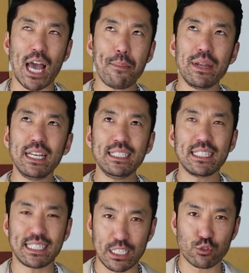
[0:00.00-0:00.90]
Japanese
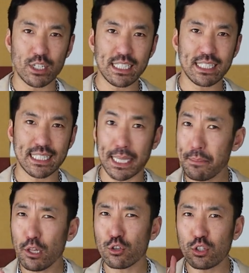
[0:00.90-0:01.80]
citrus
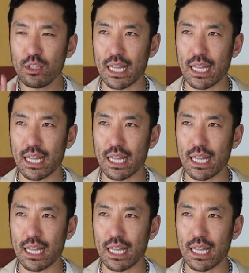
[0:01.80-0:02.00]
similar to